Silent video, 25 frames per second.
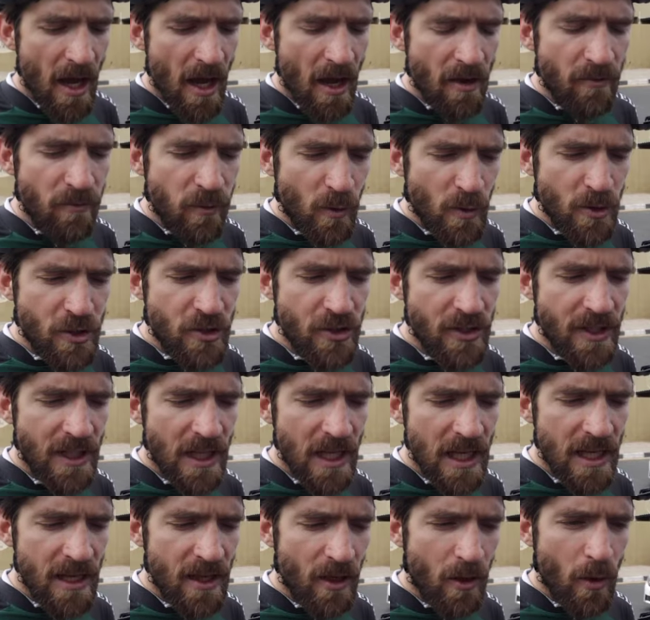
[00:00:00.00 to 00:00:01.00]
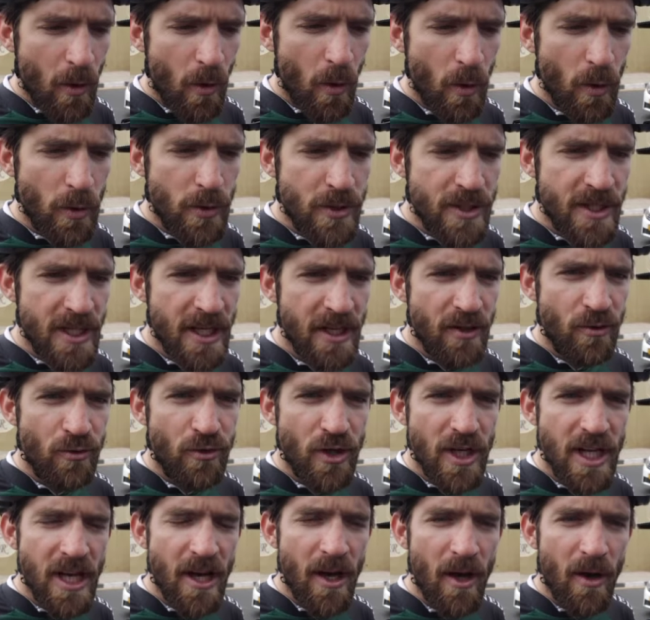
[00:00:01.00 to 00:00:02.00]
Unfortunately, the course in
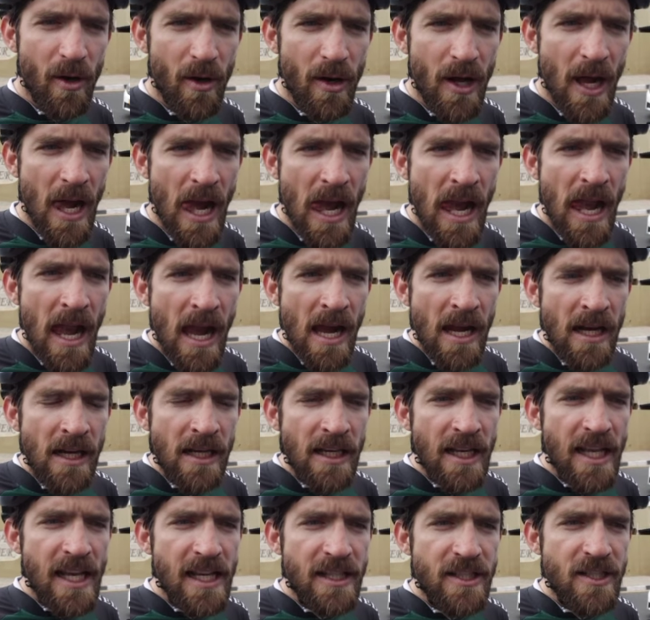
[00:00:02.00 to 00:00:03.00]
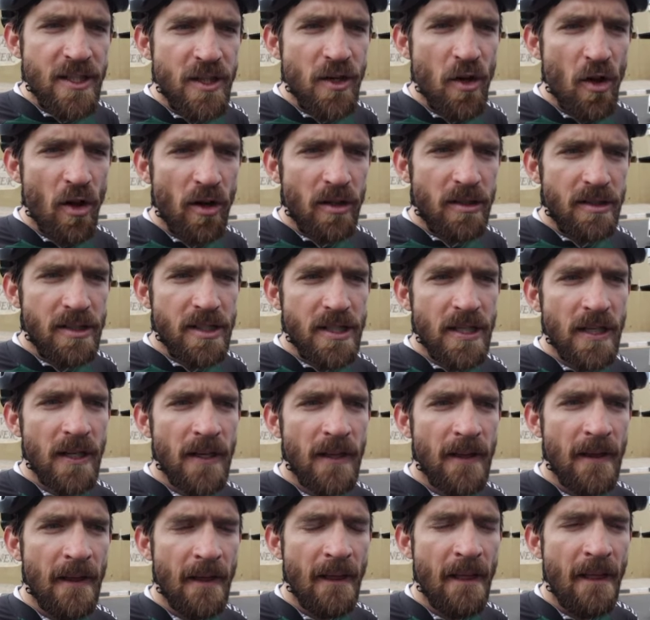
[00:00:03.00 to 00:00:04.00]
Rio, it's not
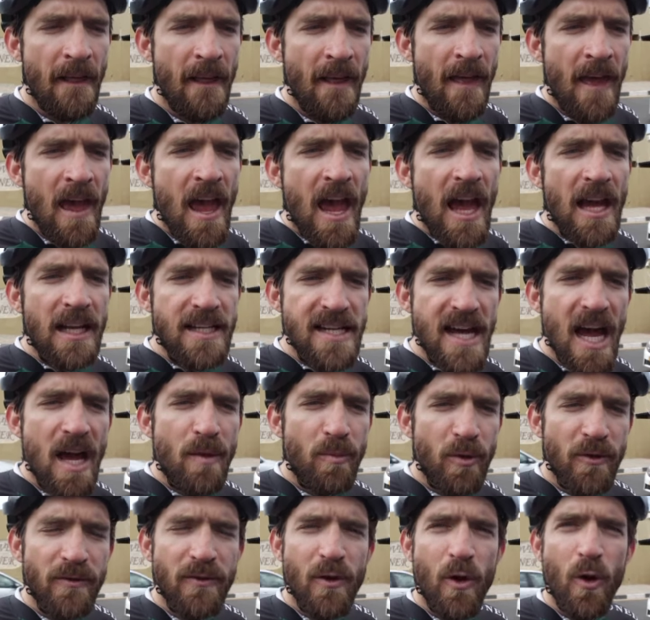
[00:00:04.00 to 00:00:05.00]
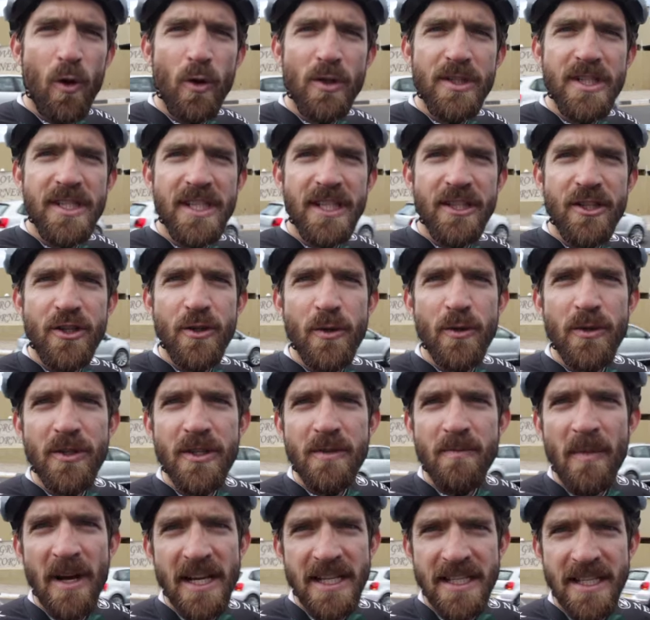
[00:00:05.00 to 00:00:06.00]
a type of course that
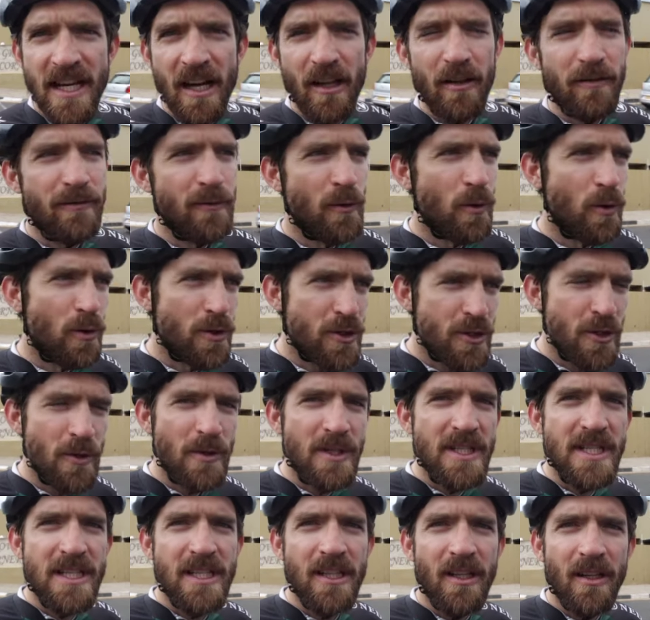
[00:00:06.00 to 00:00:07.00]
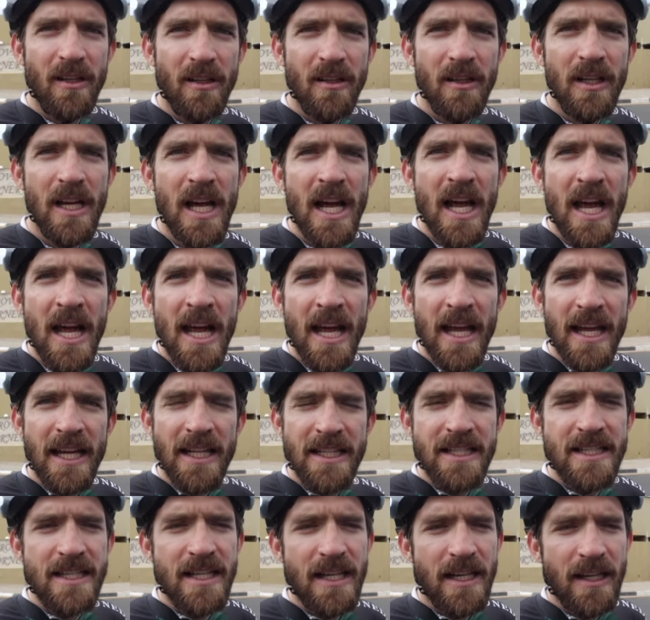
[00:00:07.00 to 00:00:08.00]
suits myself or suits Till.
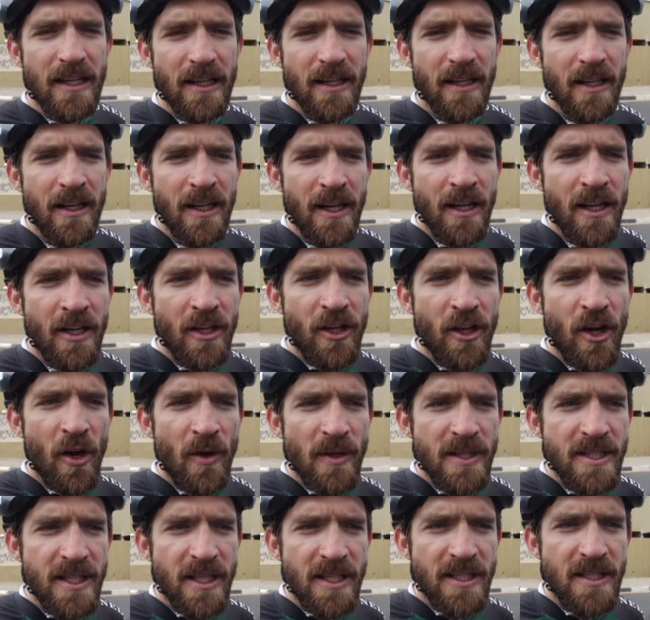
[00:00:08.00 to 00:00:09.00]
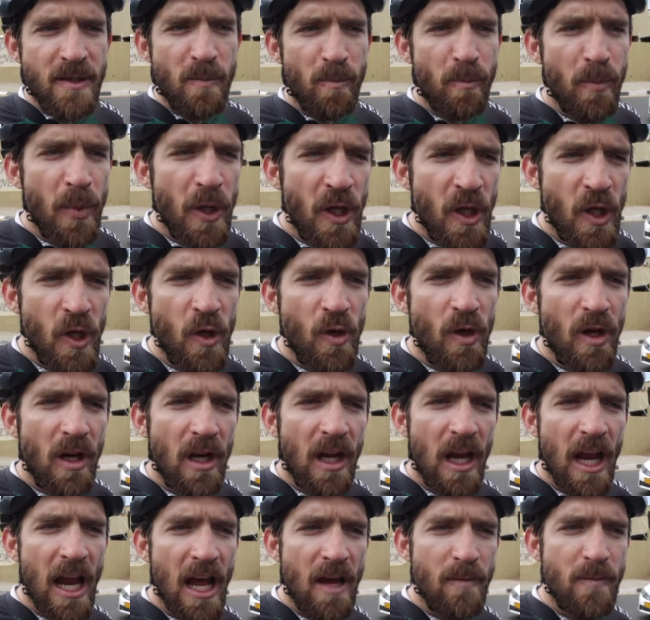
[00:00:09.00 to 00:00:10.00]
It's a pure
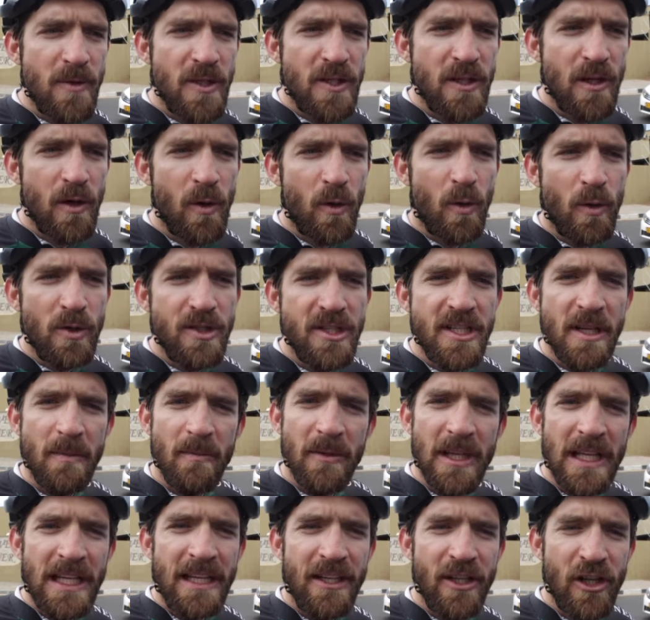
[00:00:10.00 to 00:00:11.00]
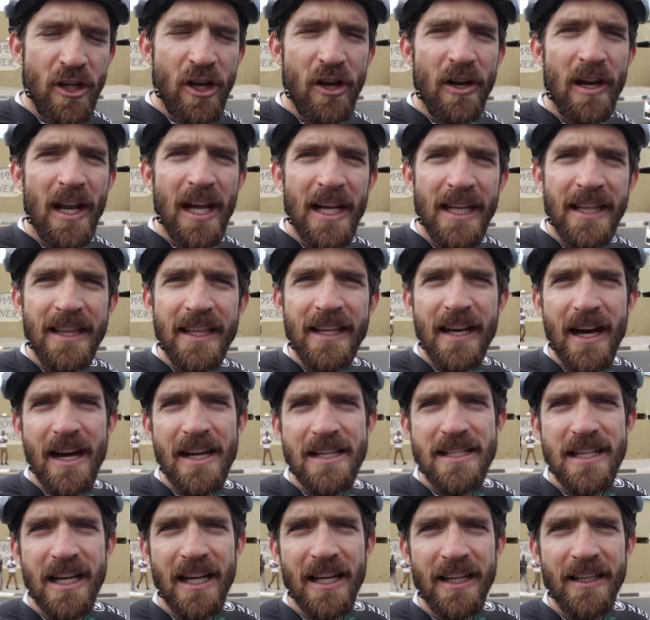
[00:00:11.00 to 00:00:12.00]
climbers course, something, you know, like the
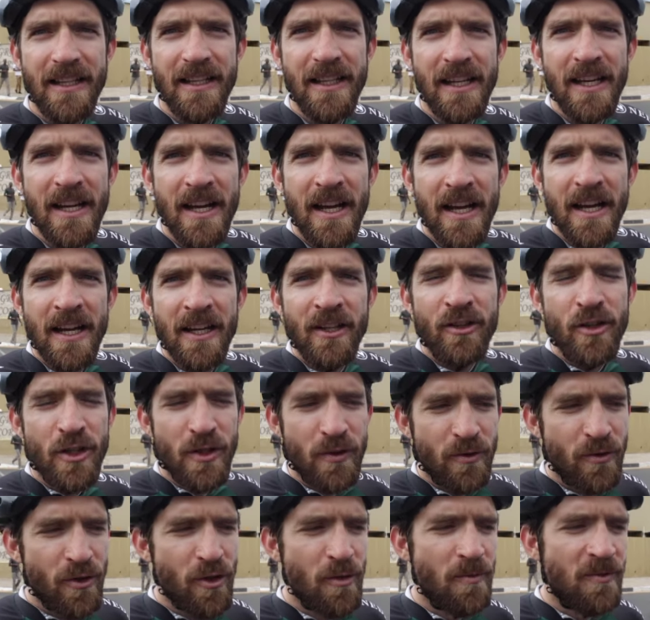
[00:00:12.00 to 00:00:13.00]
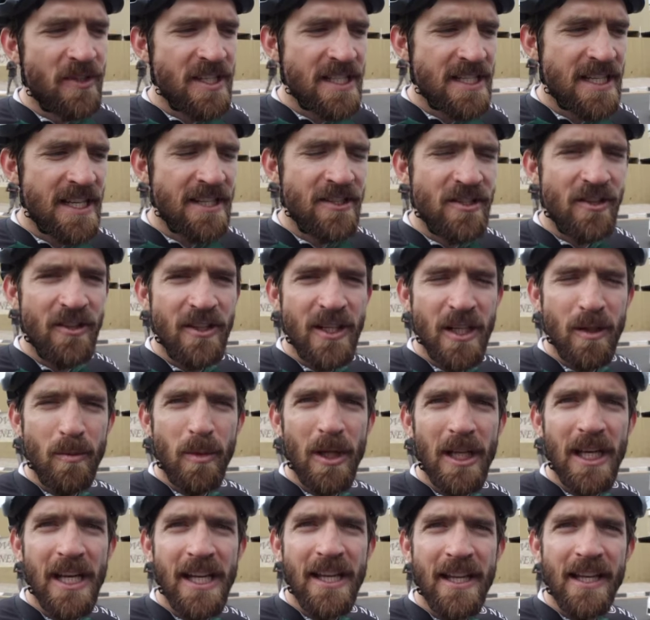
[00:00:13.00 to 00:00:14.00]
guys like Chris Froome, Vincenzo
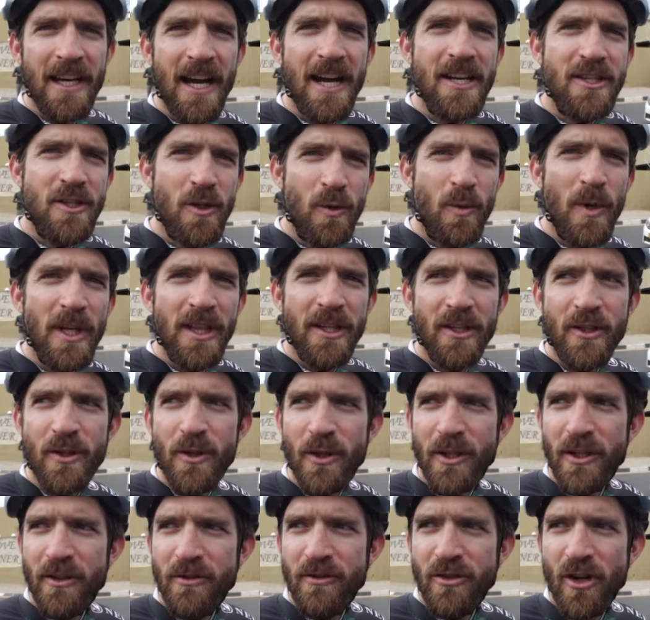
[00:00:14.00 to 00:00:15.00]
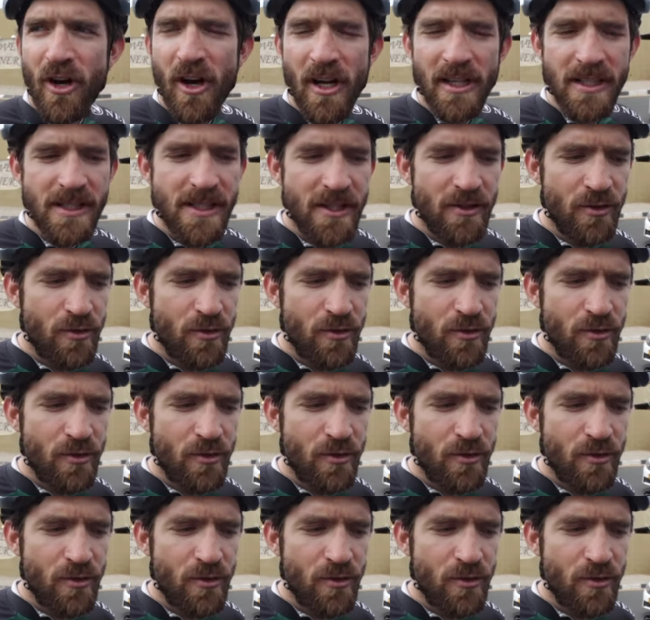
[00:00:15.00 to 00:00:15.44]
Nibali, the guys who win the Tour de France.